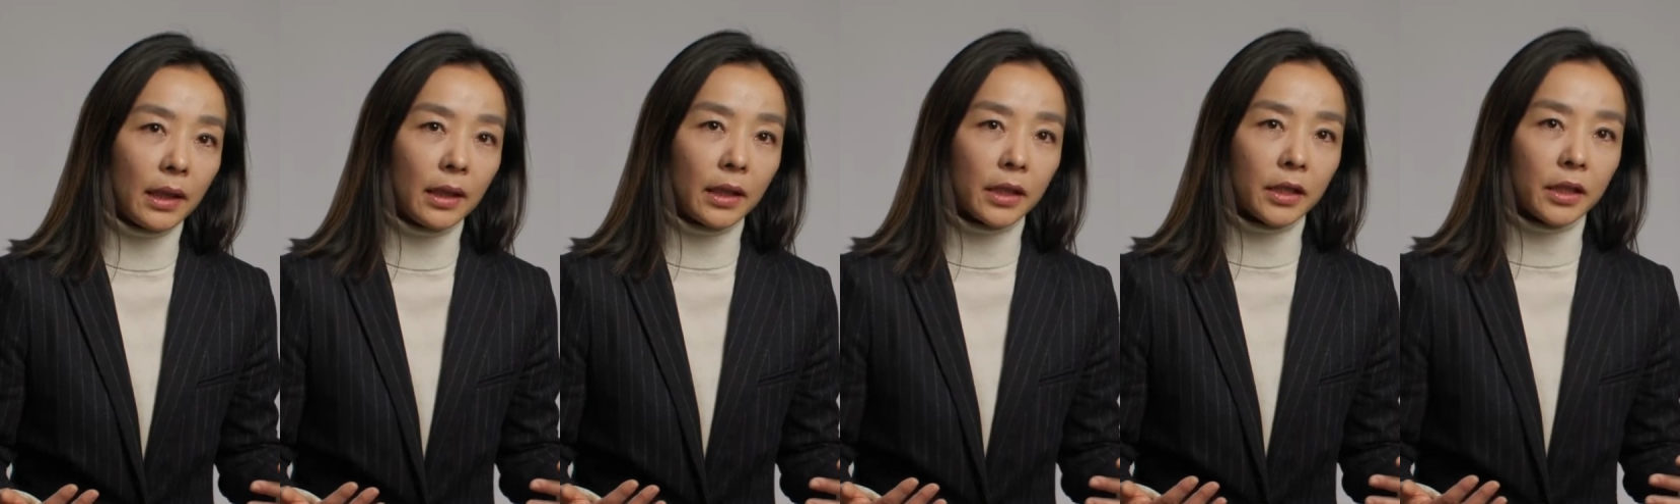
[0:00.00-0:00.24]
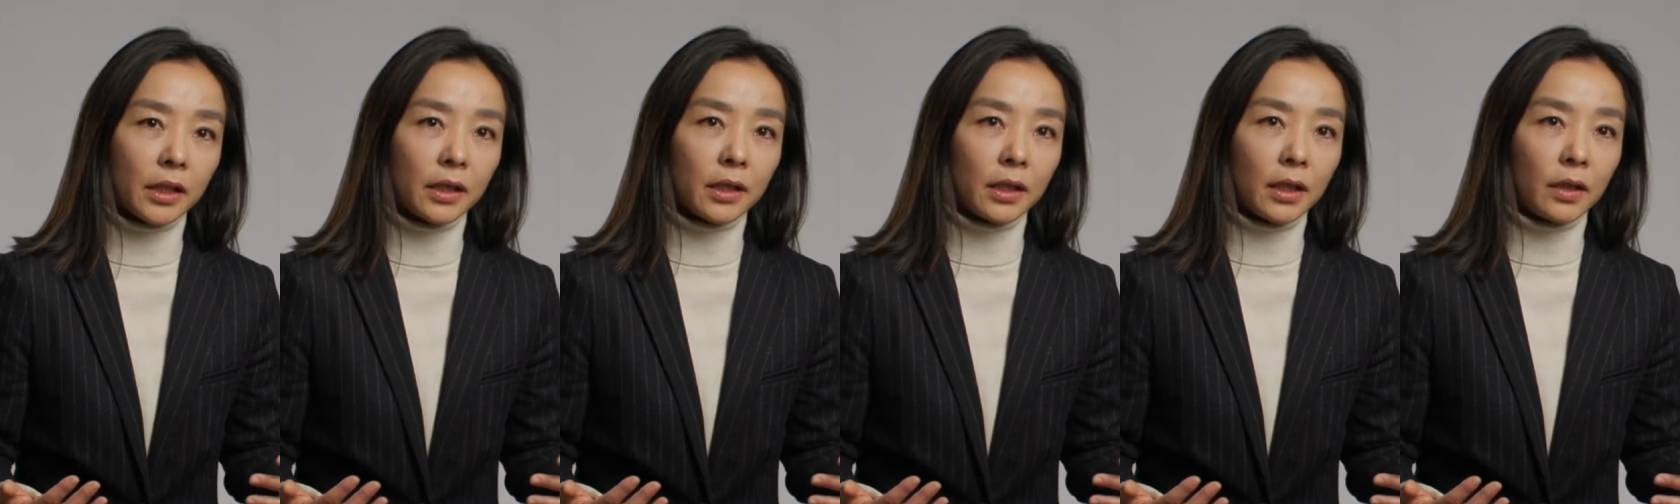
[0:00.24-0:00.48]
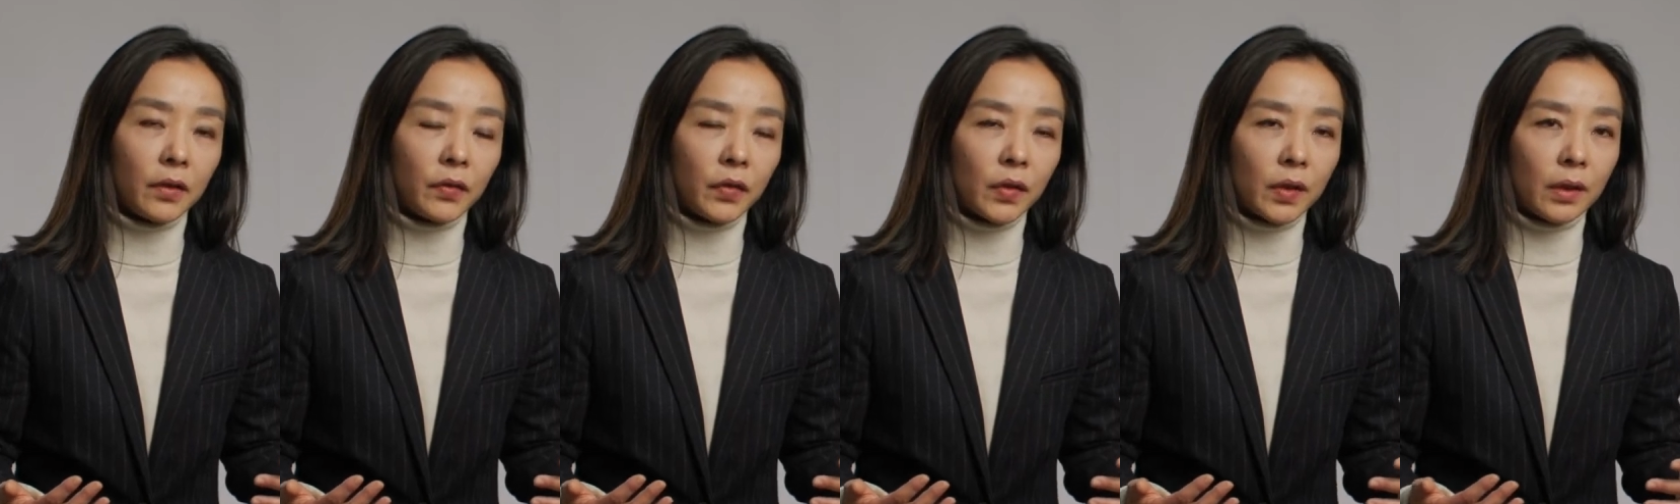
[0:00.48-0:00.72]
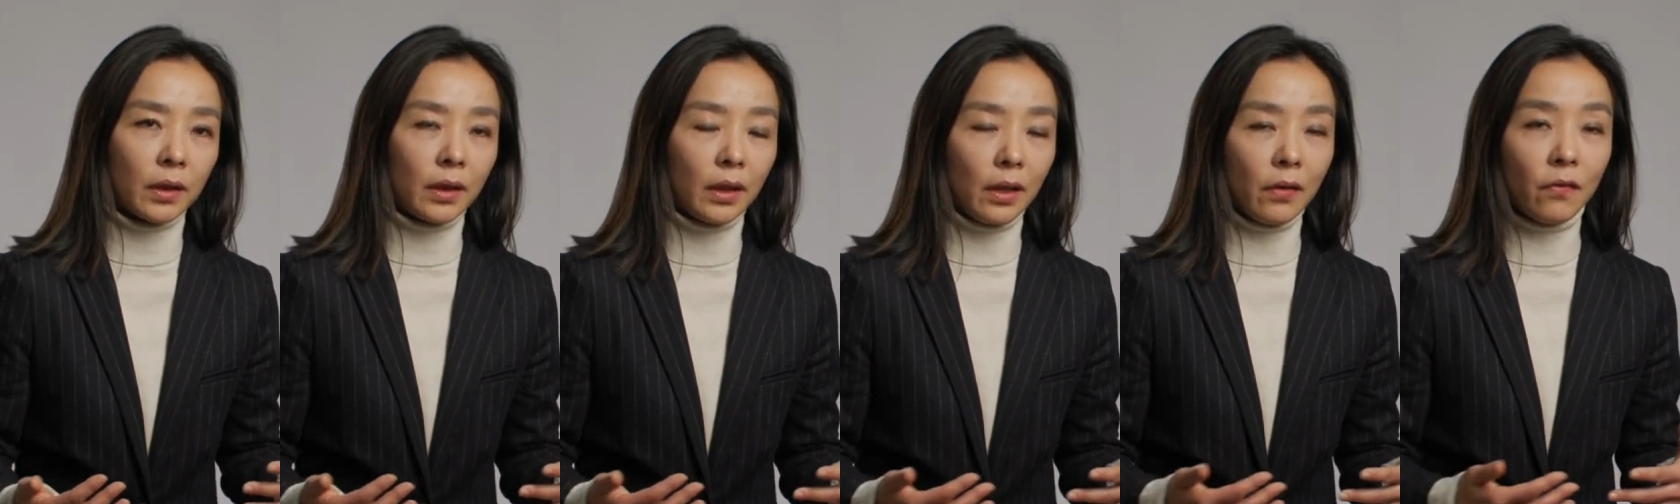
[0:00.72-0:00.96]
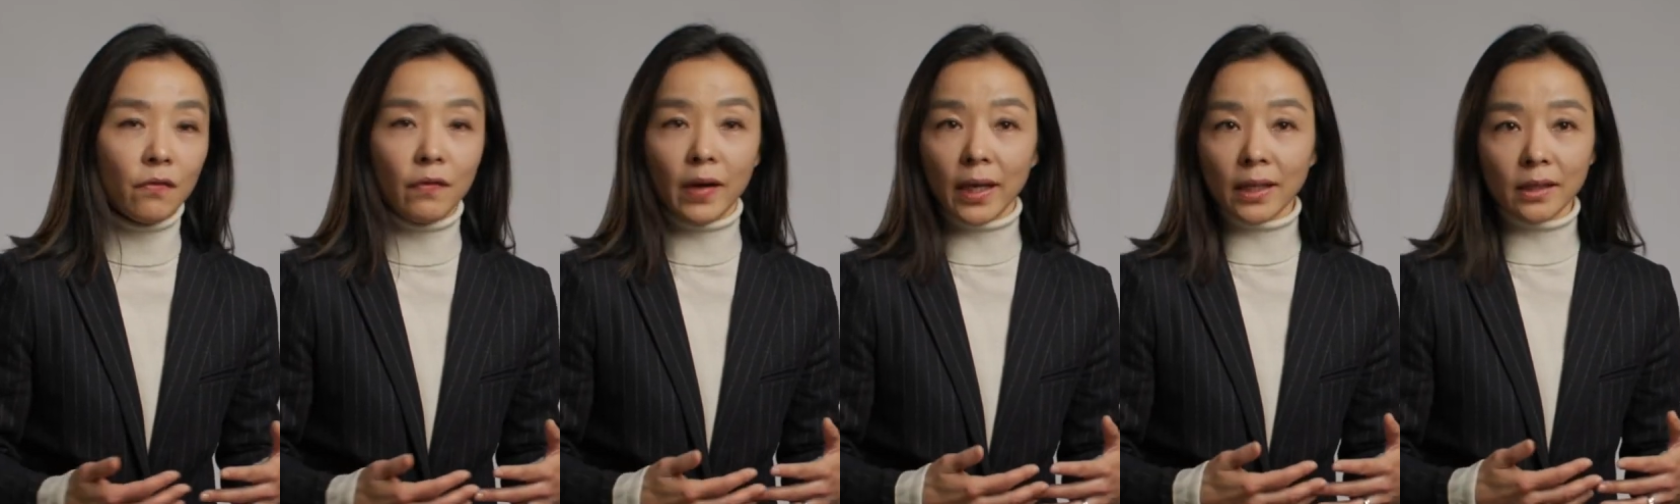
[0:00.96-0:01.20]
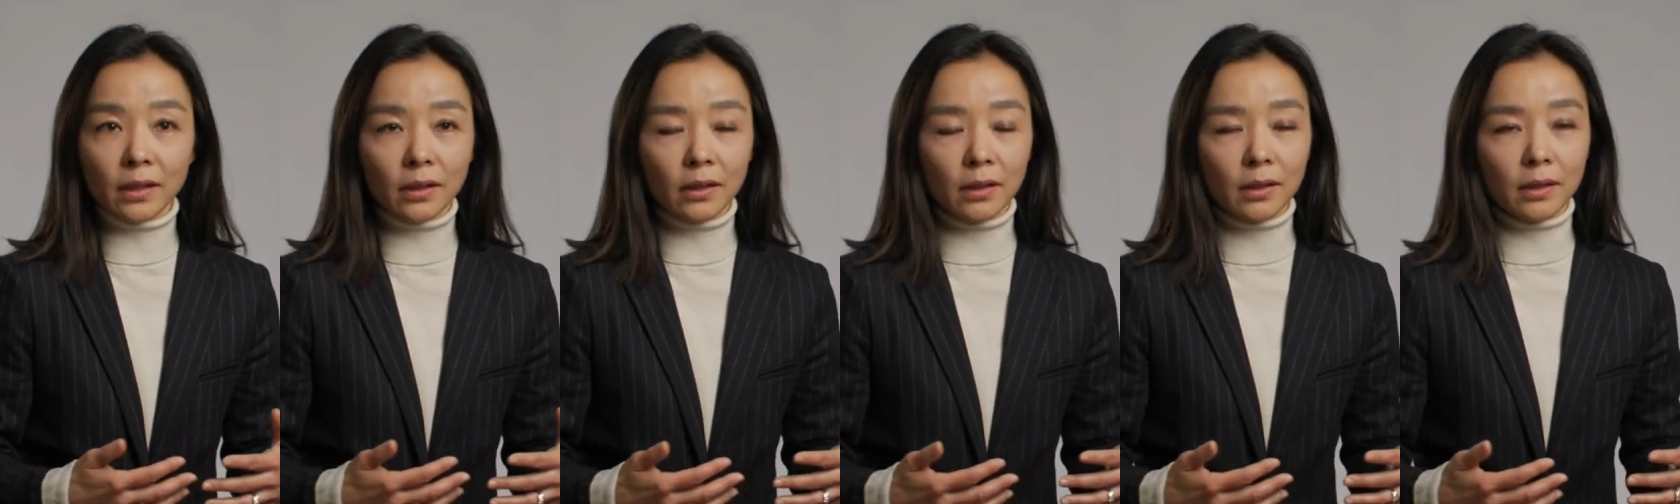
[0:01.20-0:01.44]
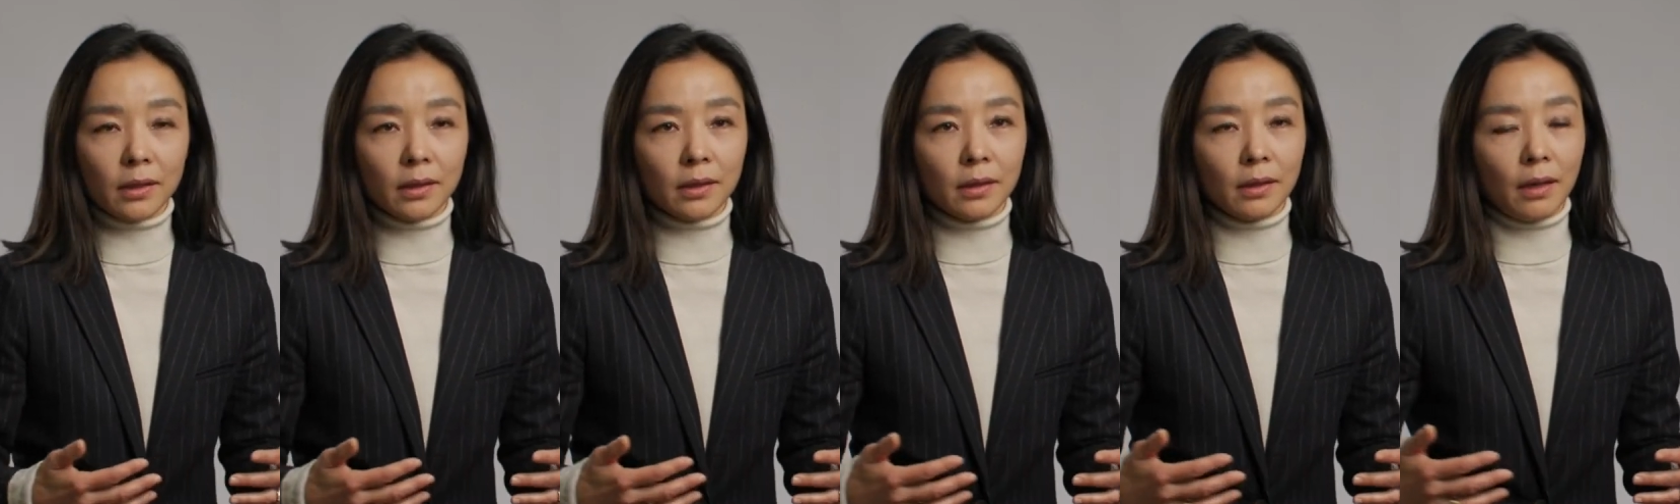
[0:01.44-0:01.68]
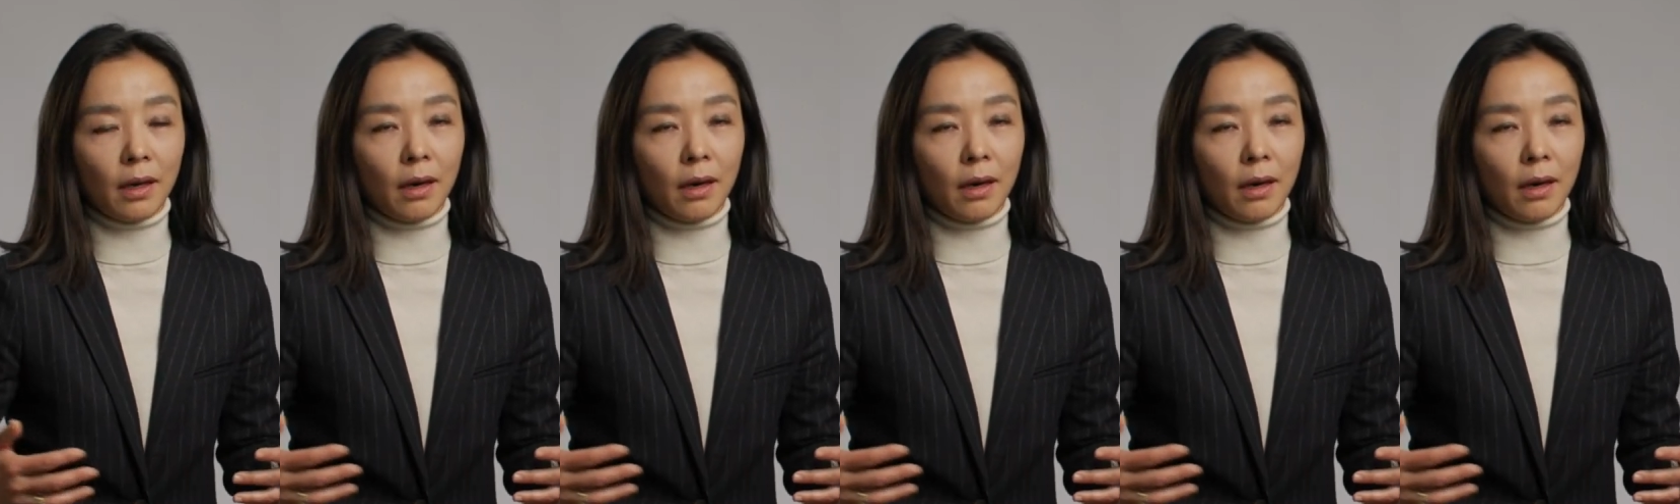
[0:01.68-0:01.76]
initiatives, investors